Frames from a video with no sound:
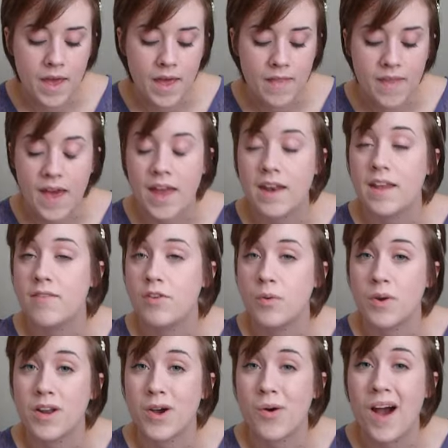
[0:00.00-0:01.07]
And then if you
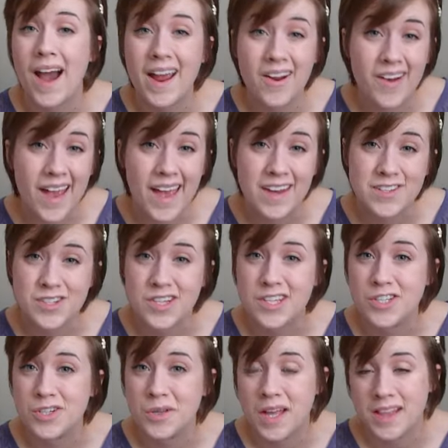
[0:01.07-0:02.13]
want to go higher end, you
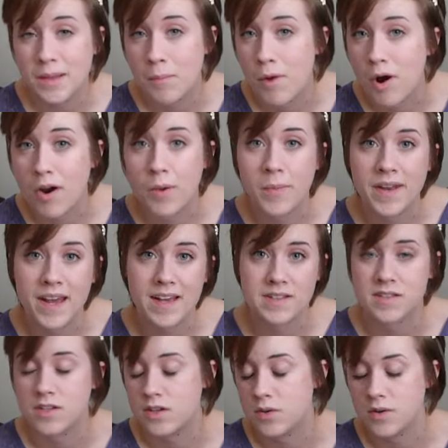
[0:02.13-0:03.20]
can do like the Mario
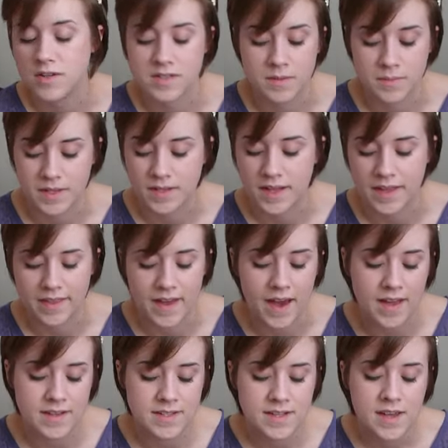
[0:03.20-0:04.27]
Badescu or something like
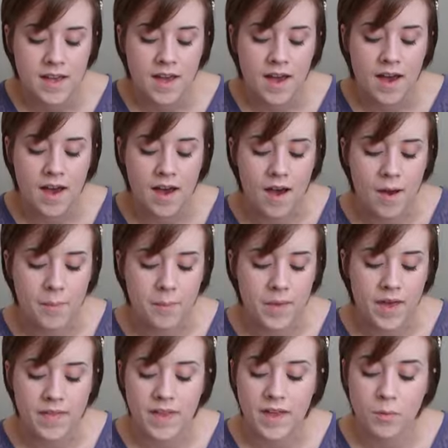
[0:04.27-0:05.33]
that.
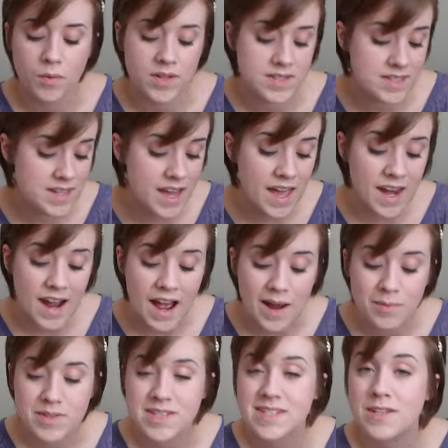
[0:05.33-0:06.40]
And then once again,
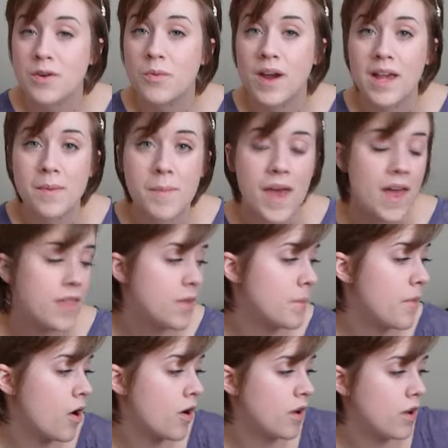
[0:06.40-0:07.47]
I would still recommend the
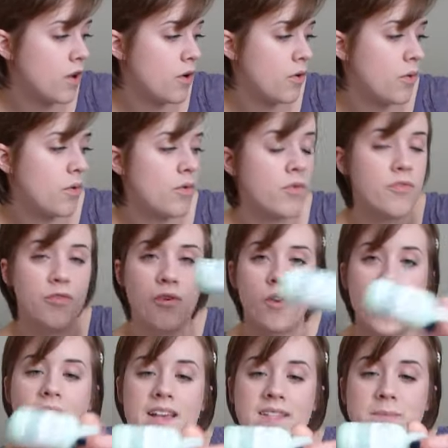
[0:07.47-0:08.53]
Mario
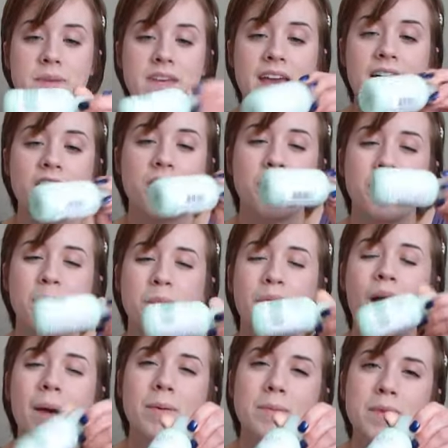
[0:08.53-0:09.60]
for SPF. You
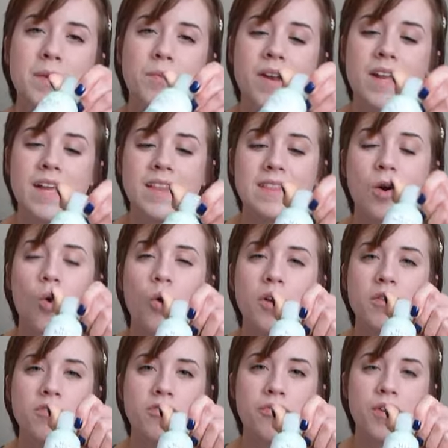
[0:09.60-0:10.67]
probably want to get the
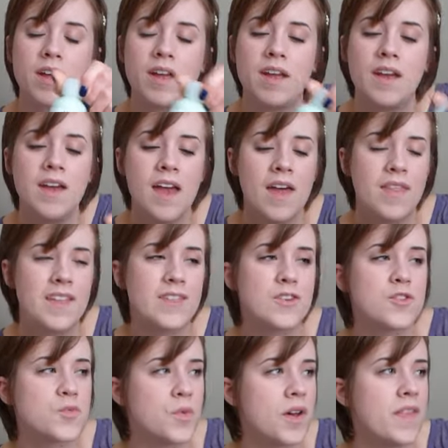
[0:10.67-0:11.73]
oil-free. I think
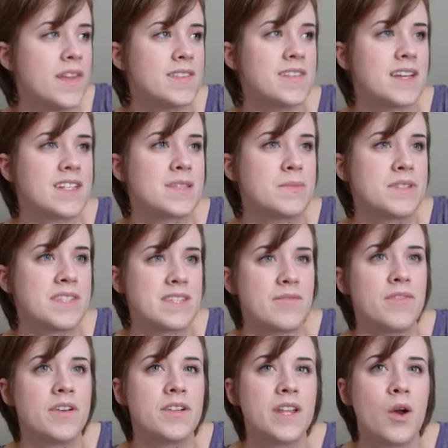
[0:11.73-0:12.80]
there's one that's like
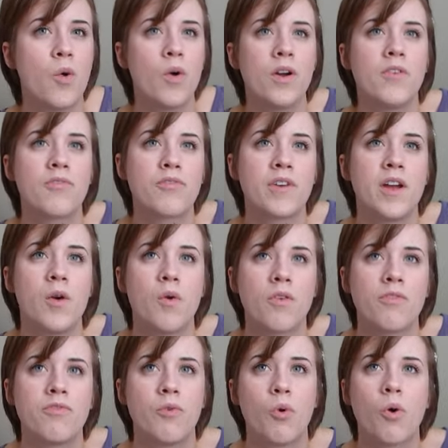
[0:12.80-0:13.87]
specifically oil-free
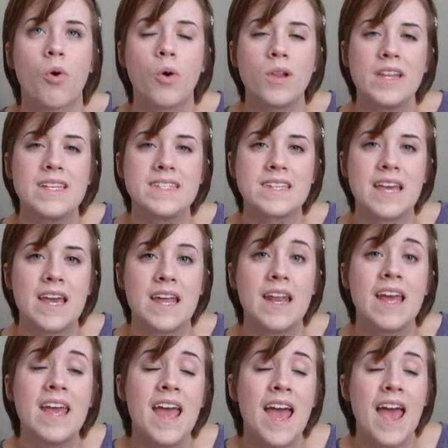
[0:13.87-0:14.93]
or for oily
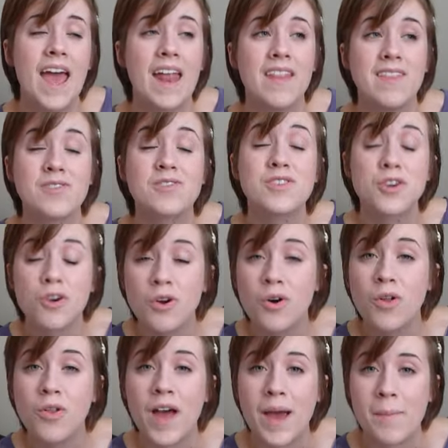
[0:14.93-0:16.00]
skin. And there's a
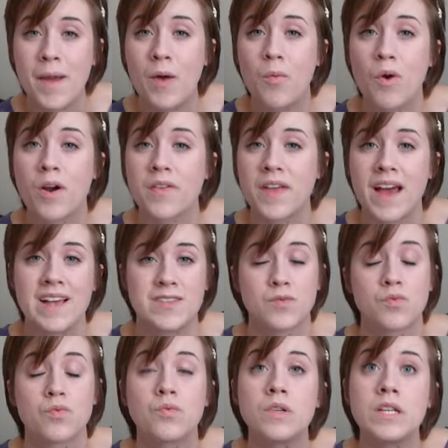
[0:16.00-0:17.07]
girl at my work that
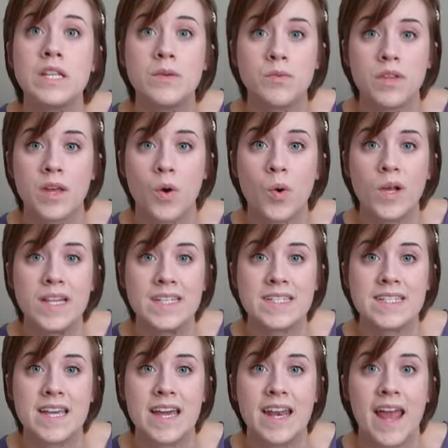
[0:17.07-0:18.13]
has really, really oily
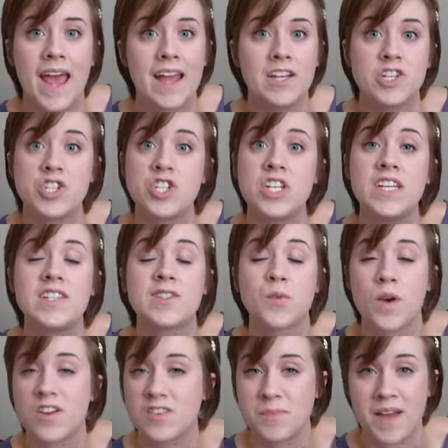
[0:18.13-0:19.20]
skin, and she
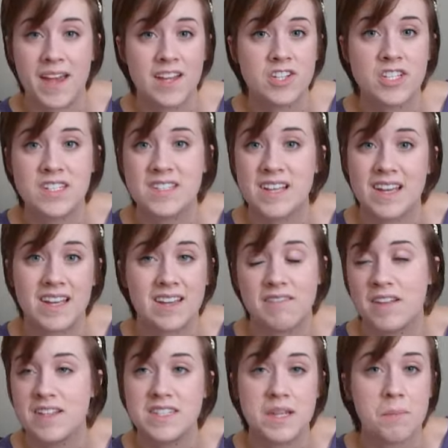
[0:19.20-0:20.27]
swears by it. She's like,
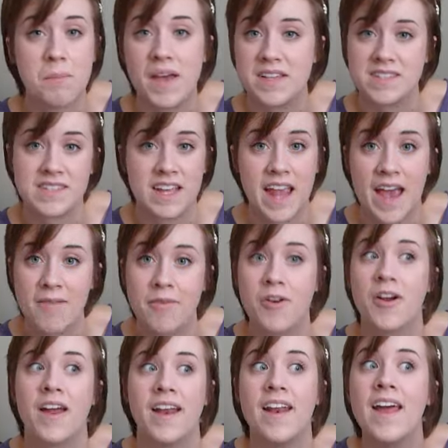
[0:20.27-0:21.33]
it's the best thing
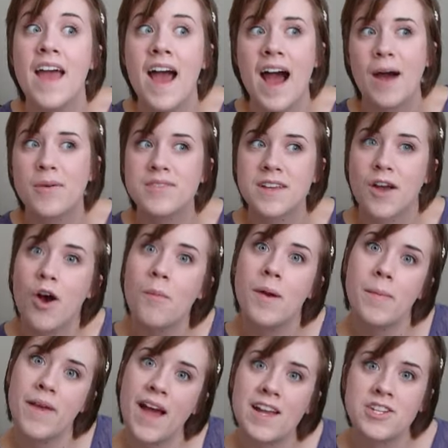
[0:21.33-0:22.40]
ever. And I was like, oh,
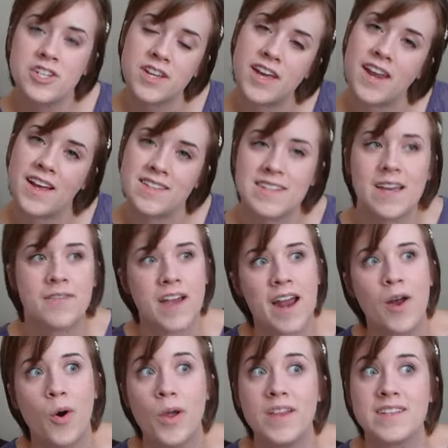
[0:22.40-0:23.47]
maybe I should get it because I have
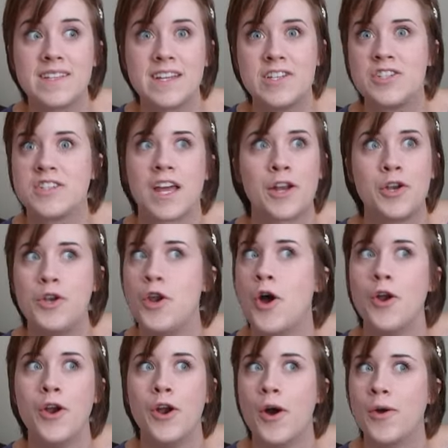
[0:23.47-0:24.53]
kind of oily skin. She's like,
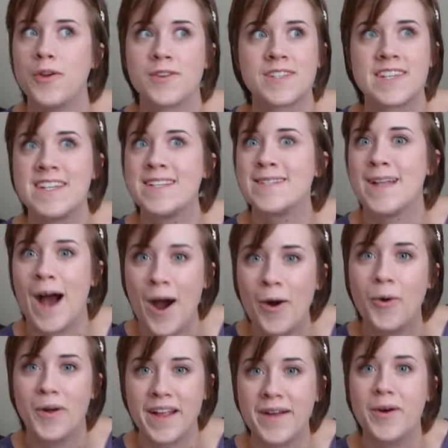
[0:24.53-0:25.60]
no, no, no, your skin is
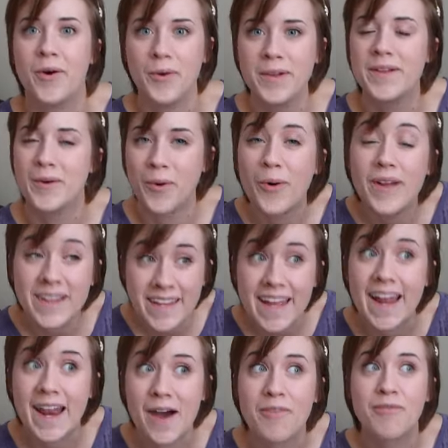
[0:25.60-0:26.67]
not
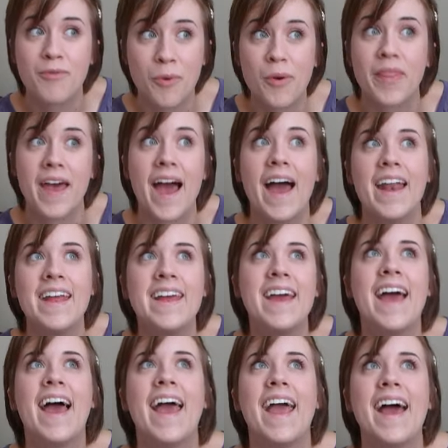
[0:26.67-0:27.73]
oily enough for that.
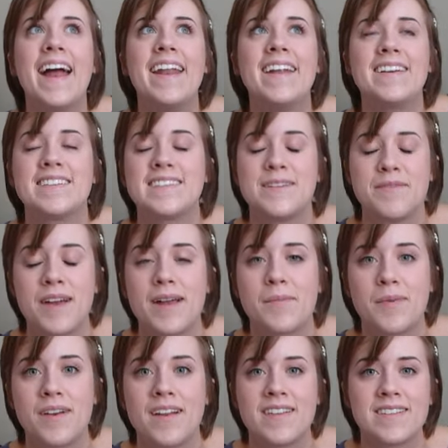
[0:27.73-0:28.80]
And see if I
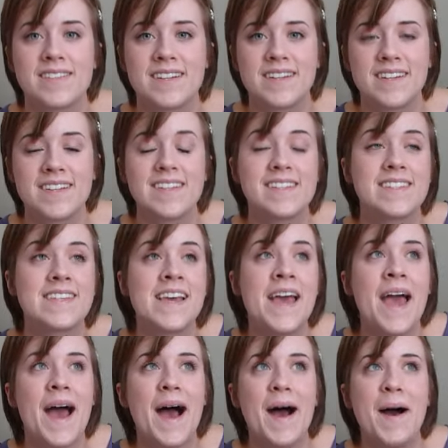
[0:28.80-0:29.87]
can pronounce that, goodness.
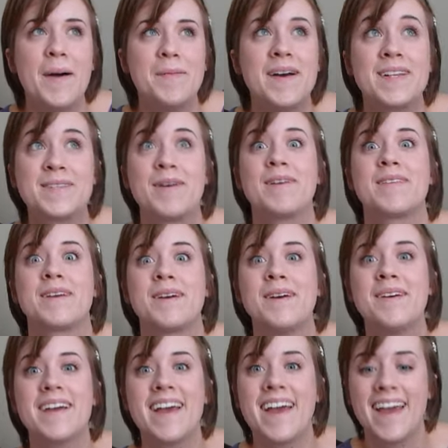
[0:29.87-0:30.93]
So I was like,
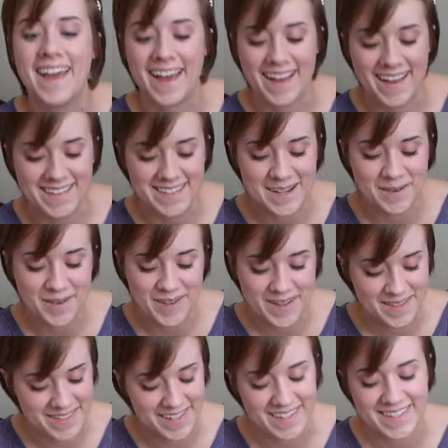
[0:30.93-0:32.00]
okay, I guess I
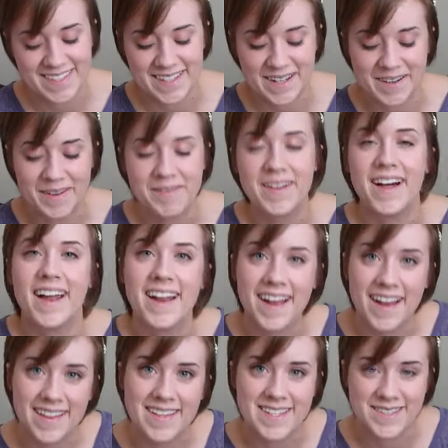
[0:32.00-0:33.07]
won't use it. So I'm glad I
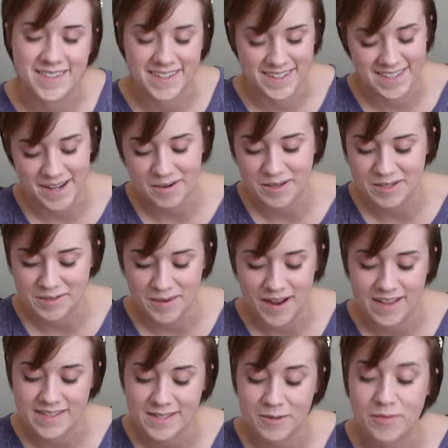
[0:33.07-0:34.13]
got this one because that works
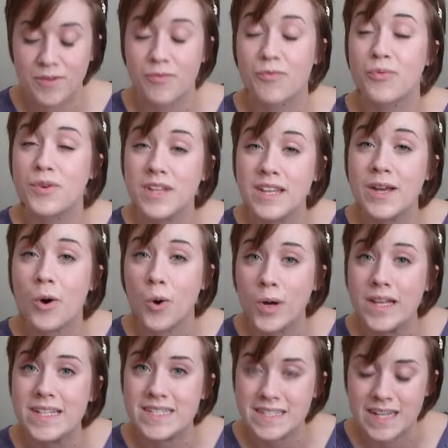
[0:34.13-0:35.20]
fine. So if you have really
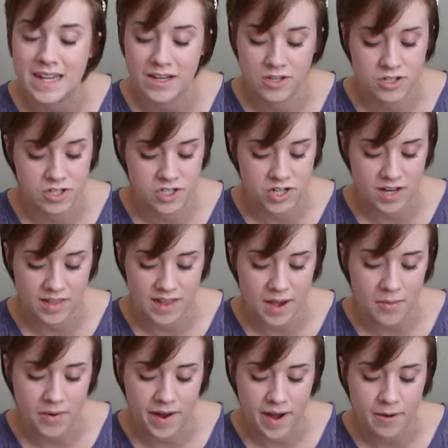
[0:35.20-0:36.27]
oily skin, you should check
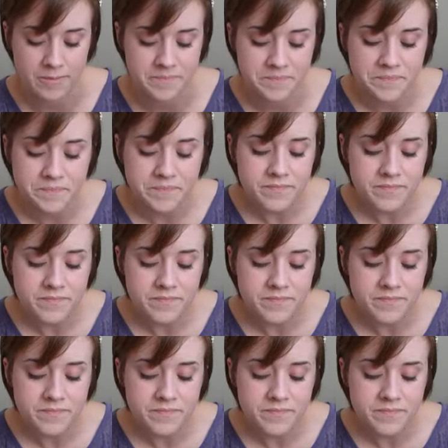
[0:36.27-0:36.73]
that one out.